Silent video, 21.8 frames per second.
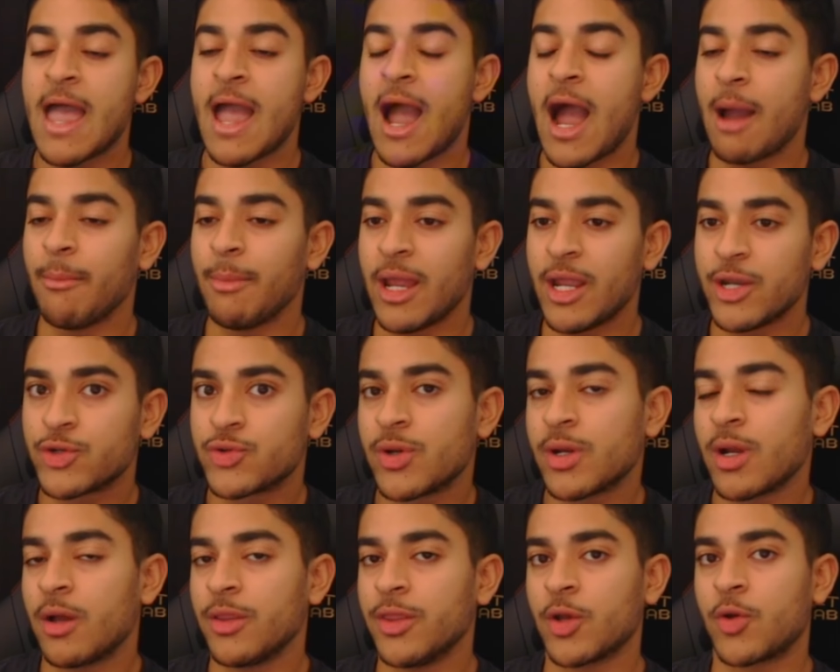I'm
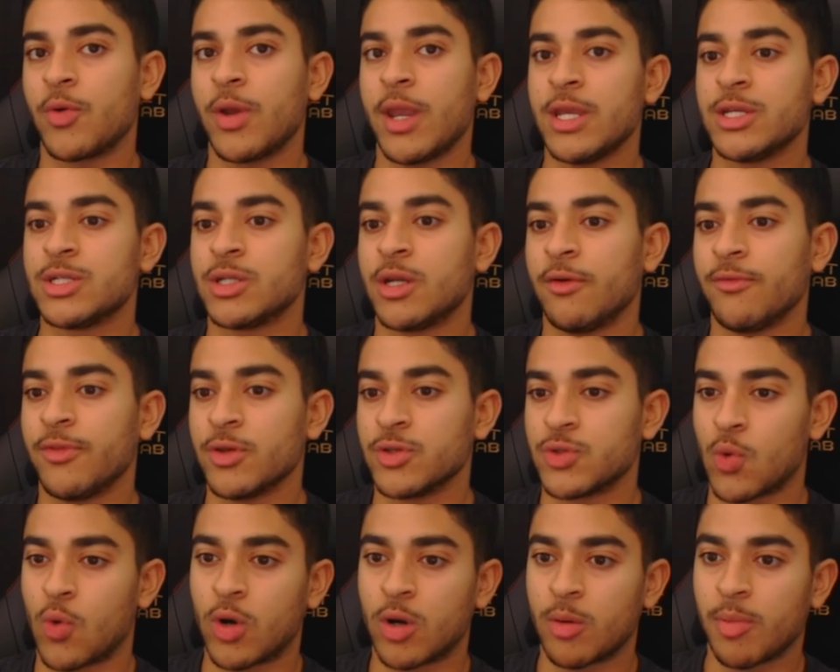entering on the creation of those
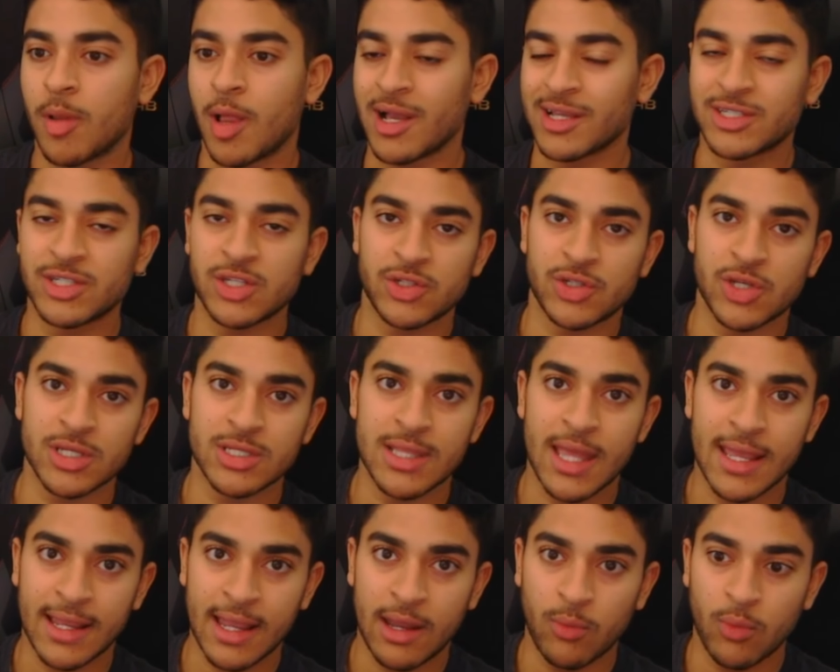order blocks just
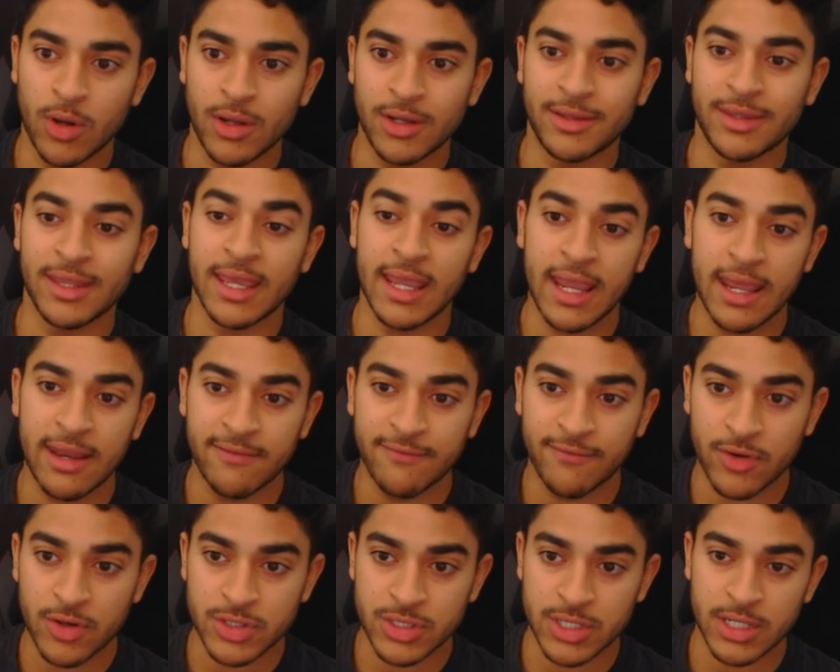like I would the
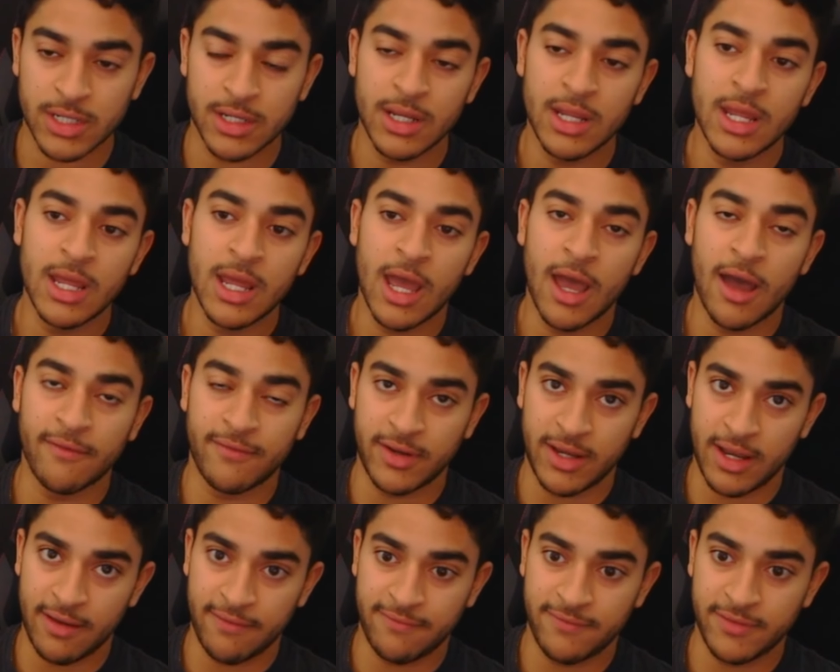inversion of
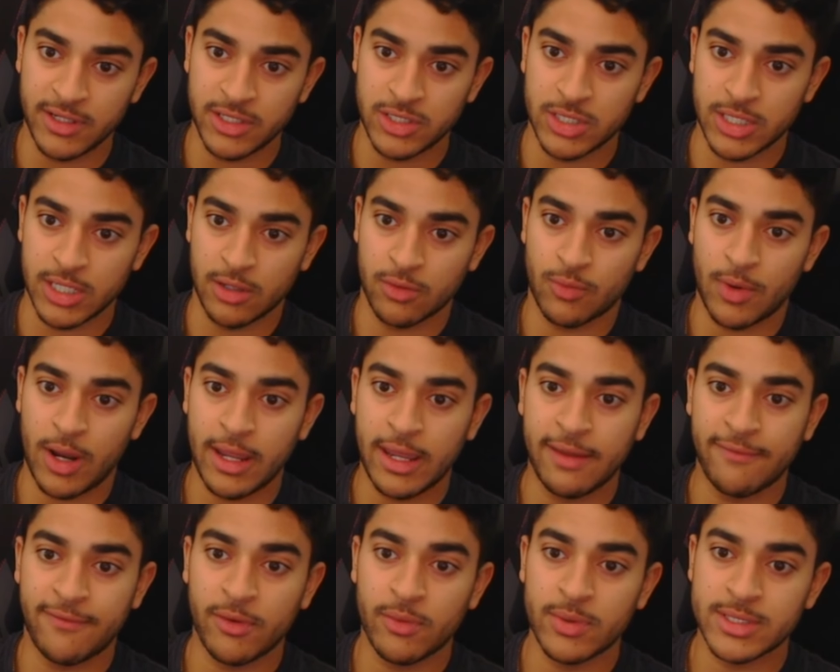an FVG, right?
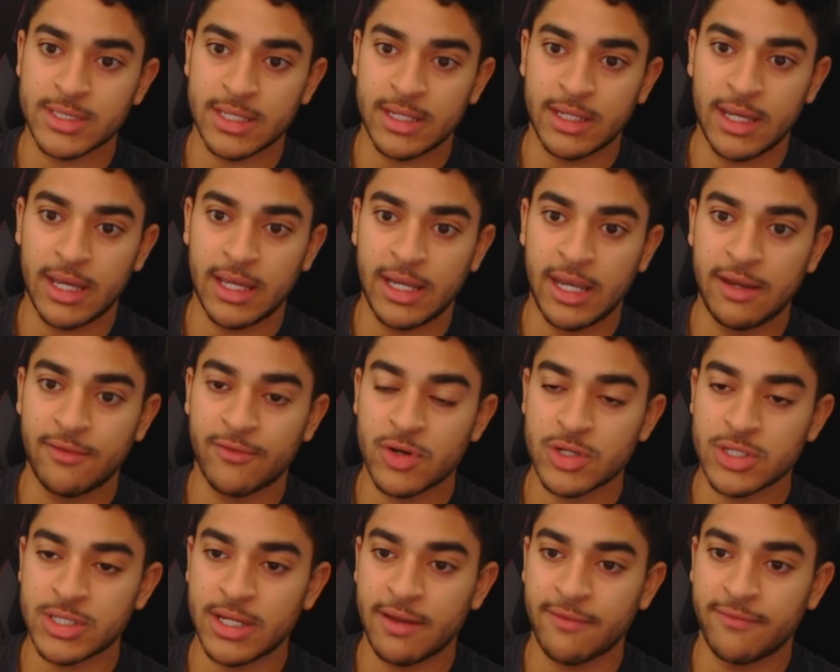If it was an
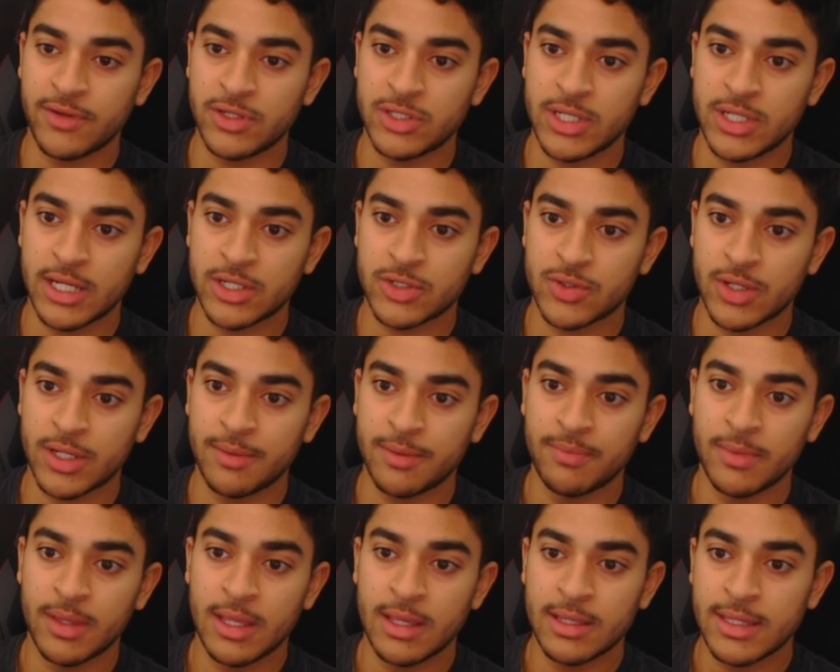inversion FVG entry,
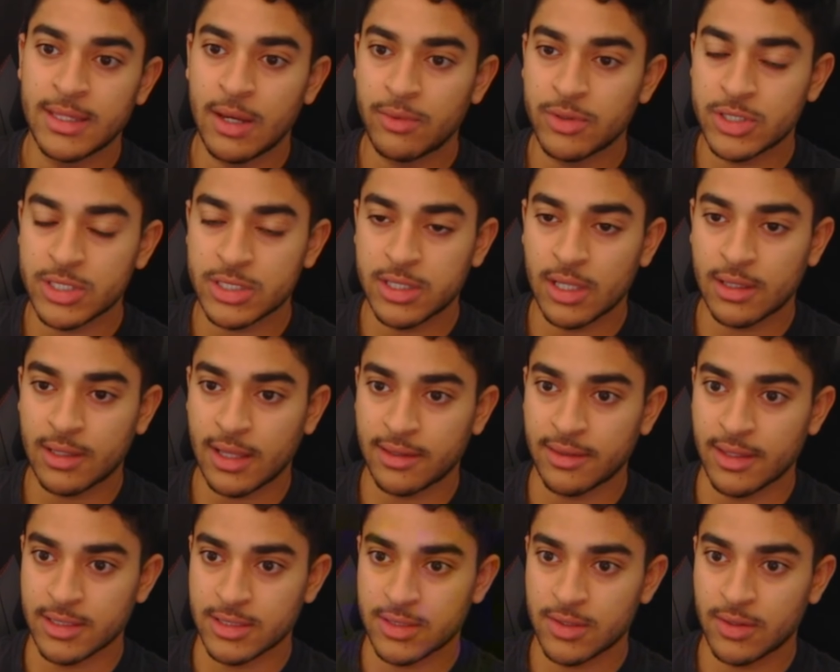that would just look like
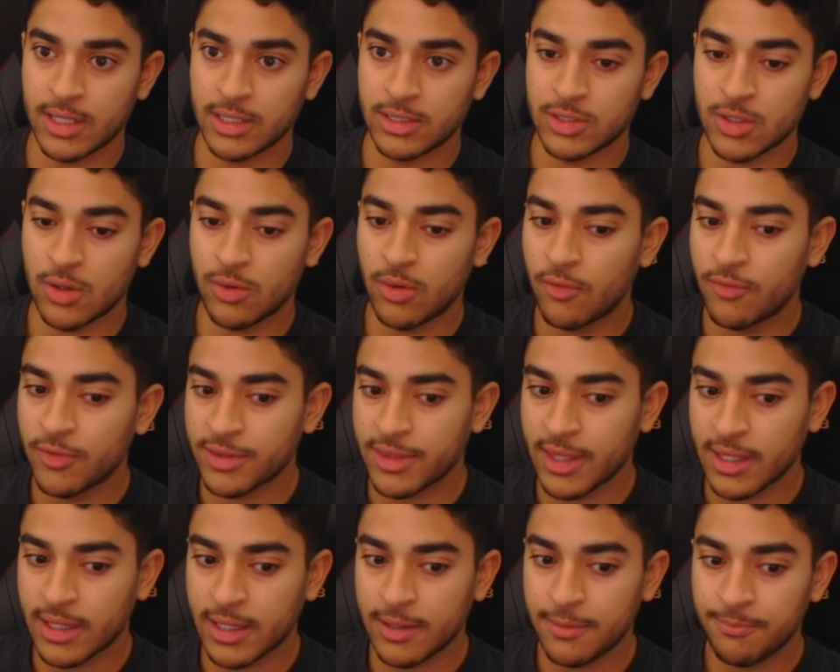this, okay? Don't
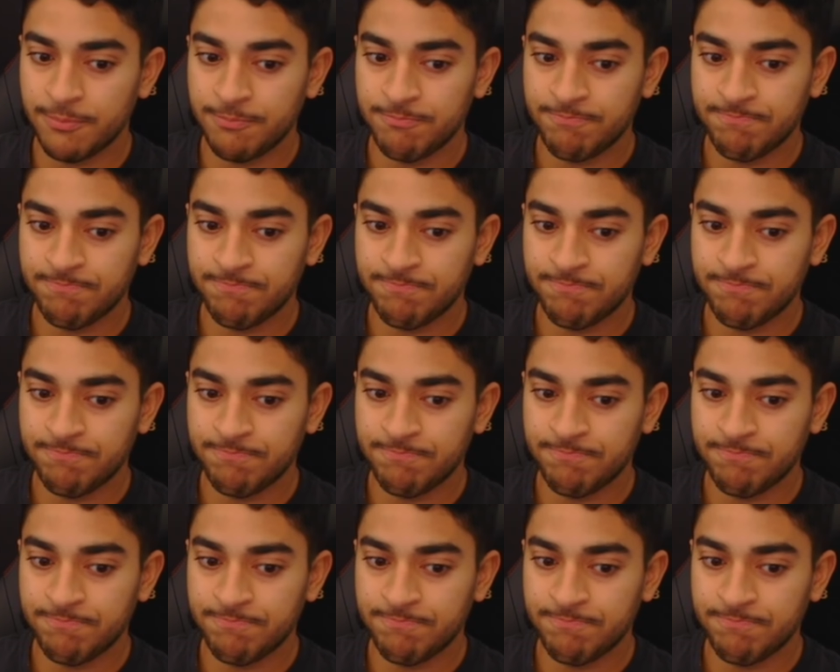overthink it.